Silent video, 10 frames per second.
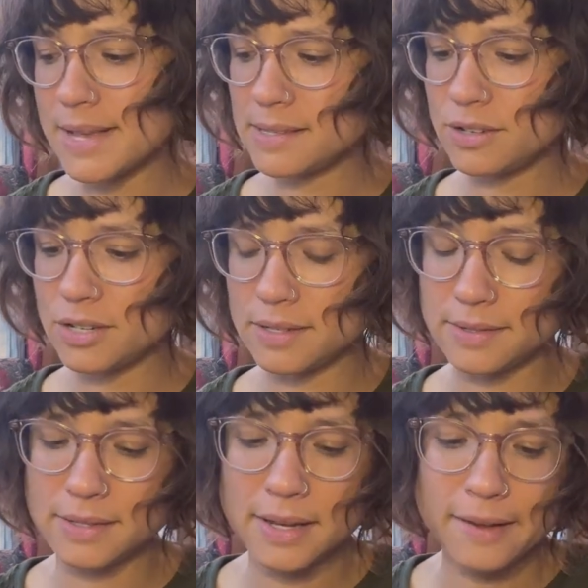
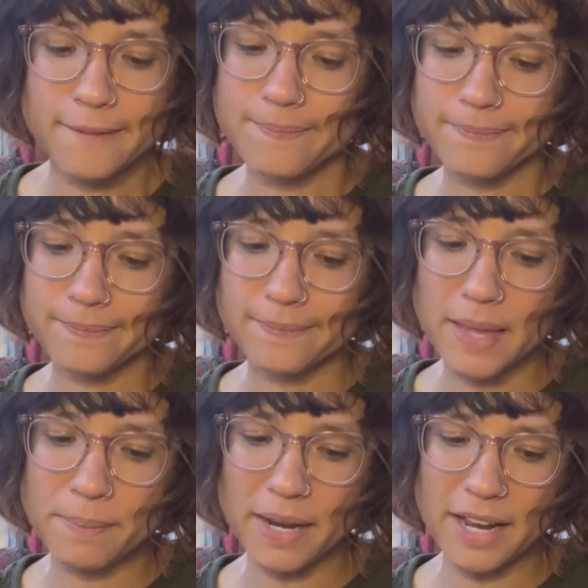messages
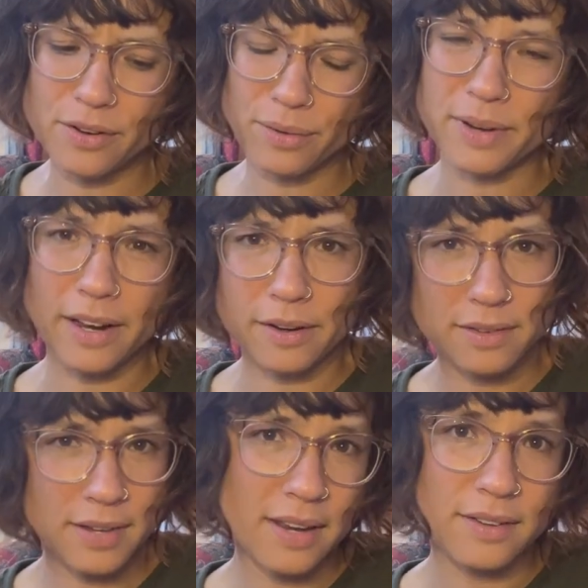but I don't
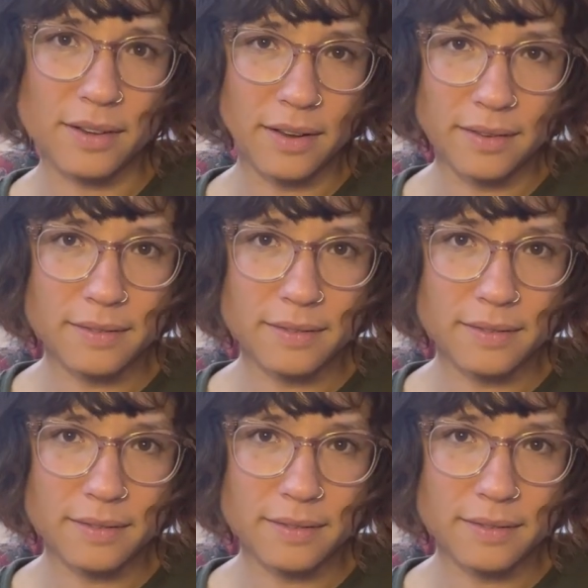tend to